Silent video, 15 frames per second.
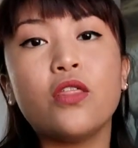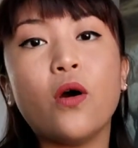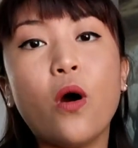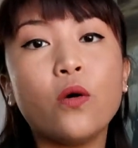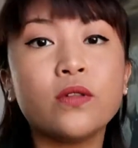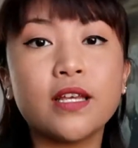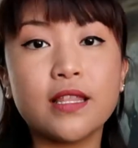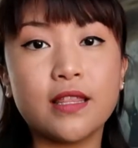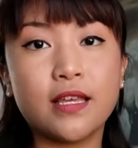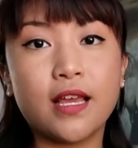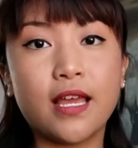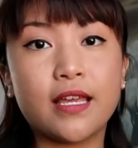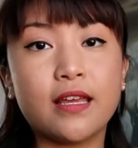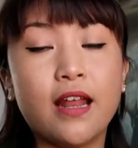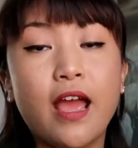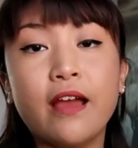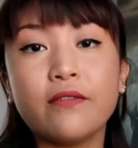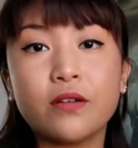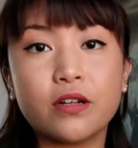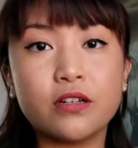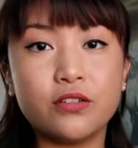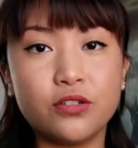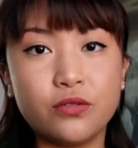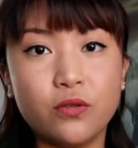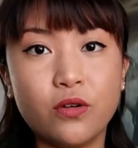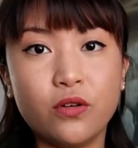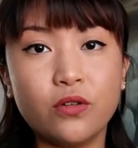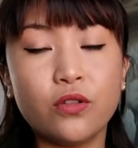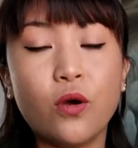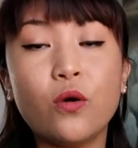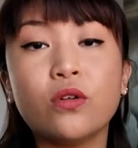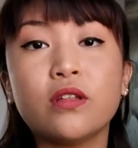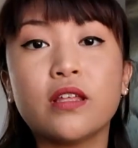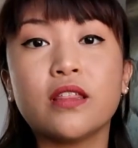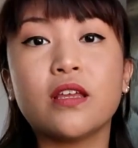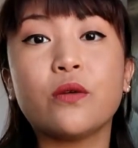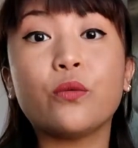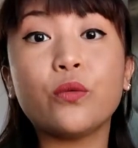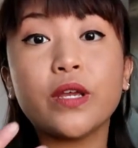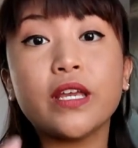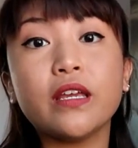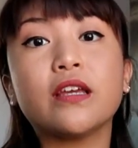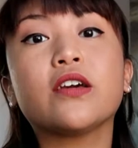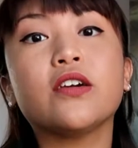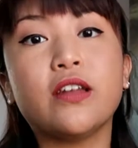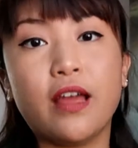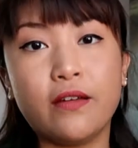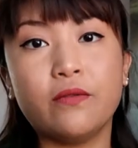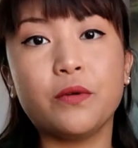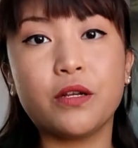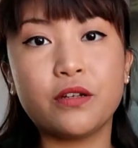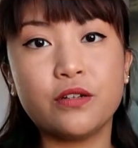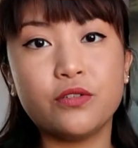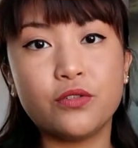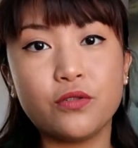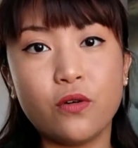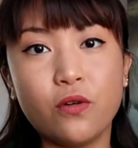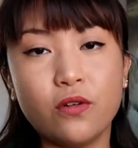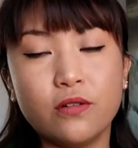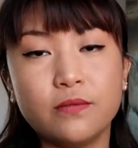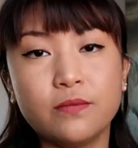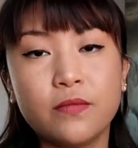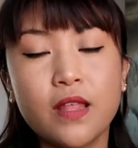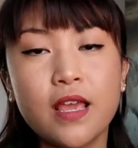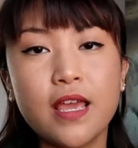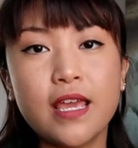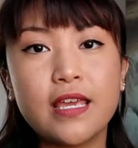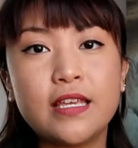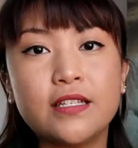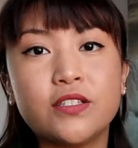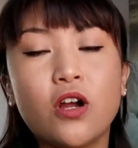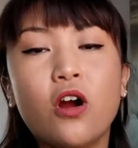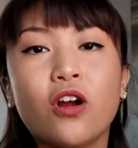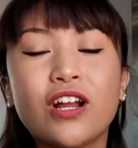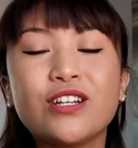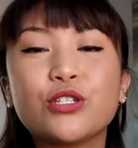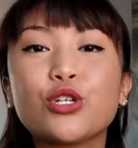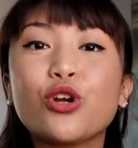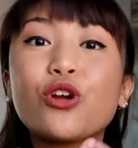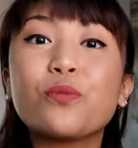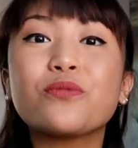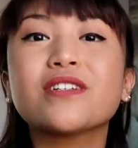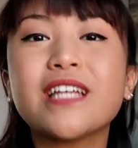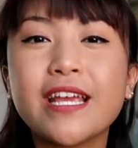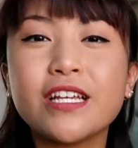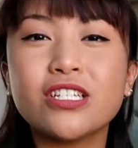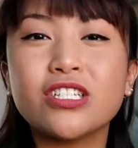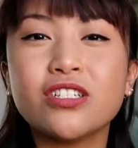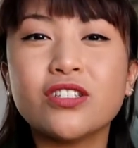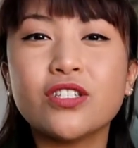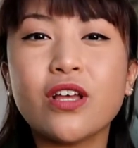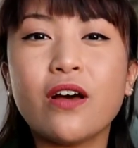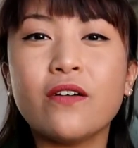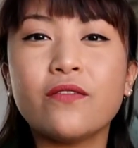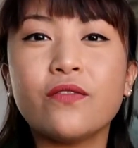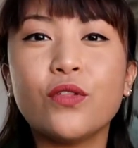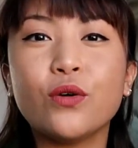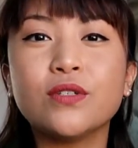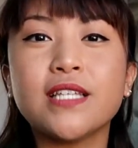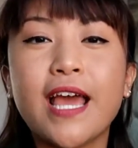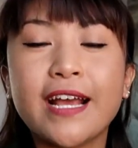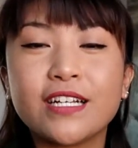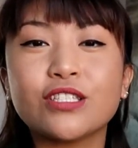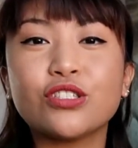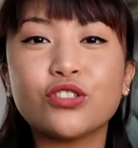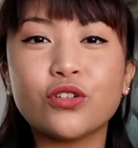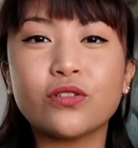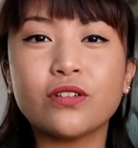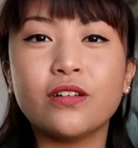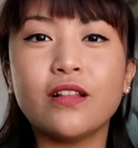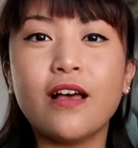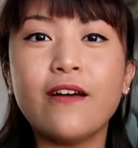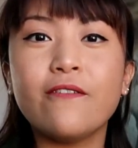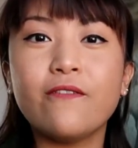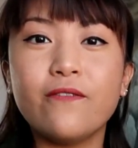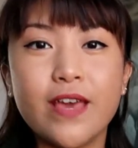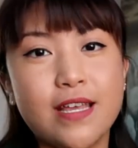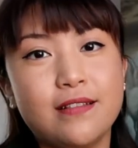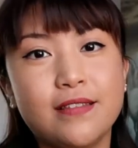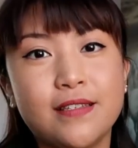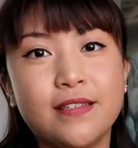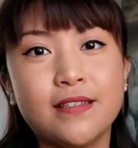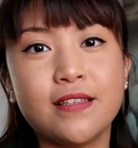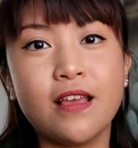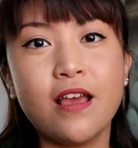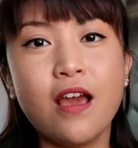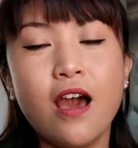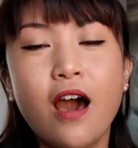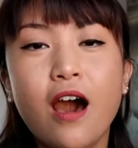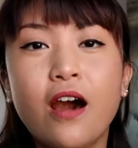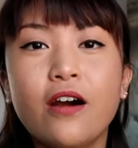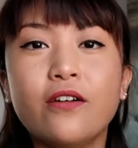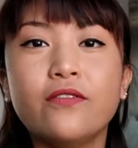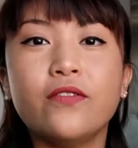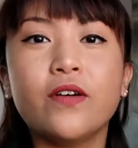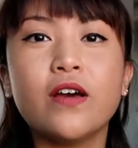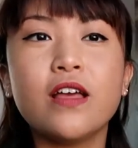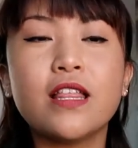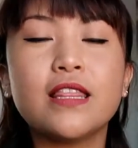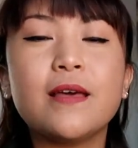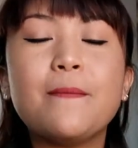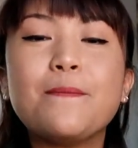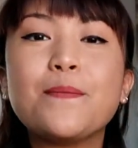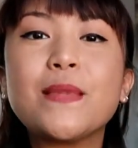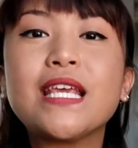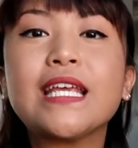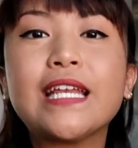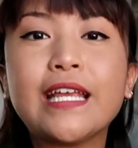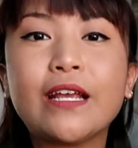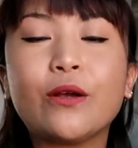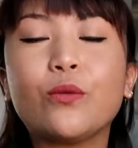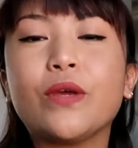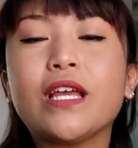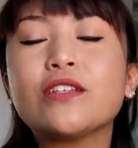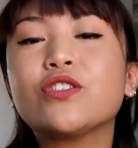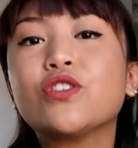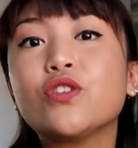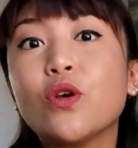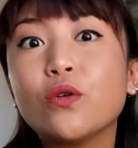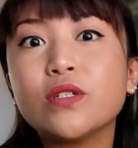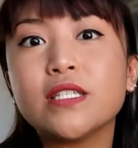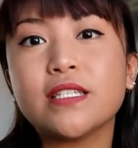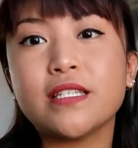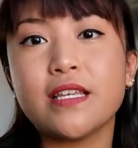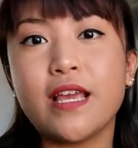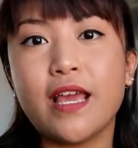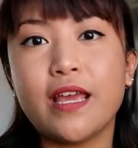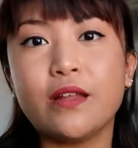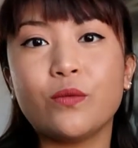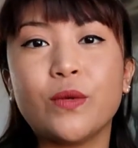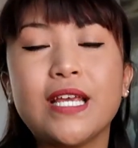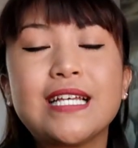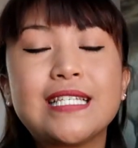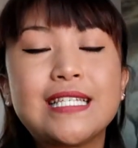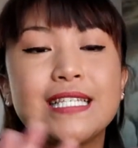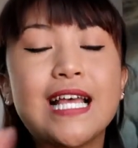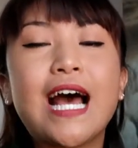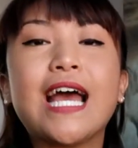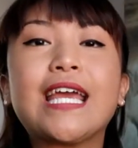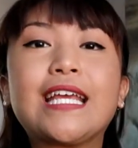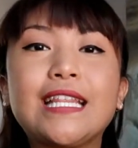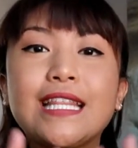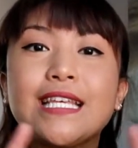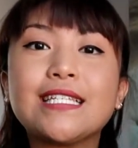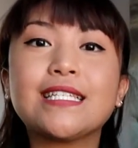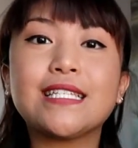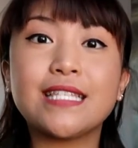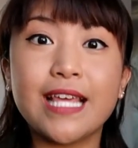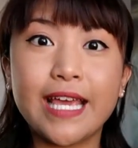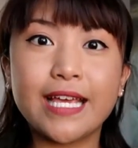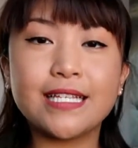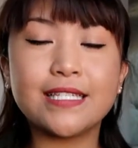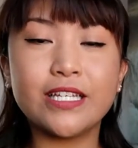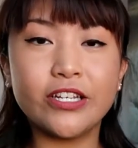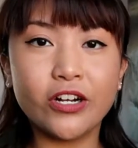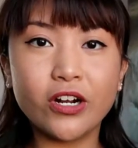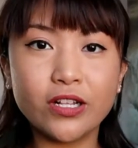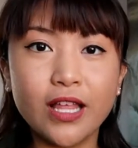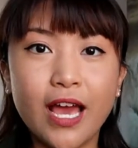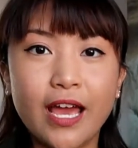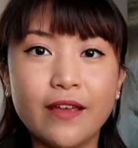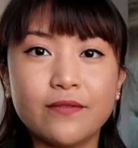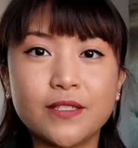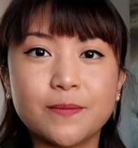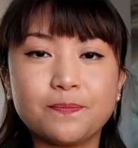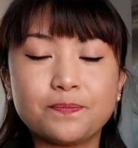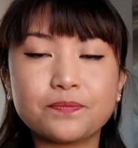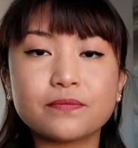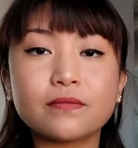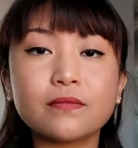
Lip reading: The only thing I could ever control, the only thing we could ever control, is our interpretations of those external events, of the meaning we associate, we assign these things in our lives.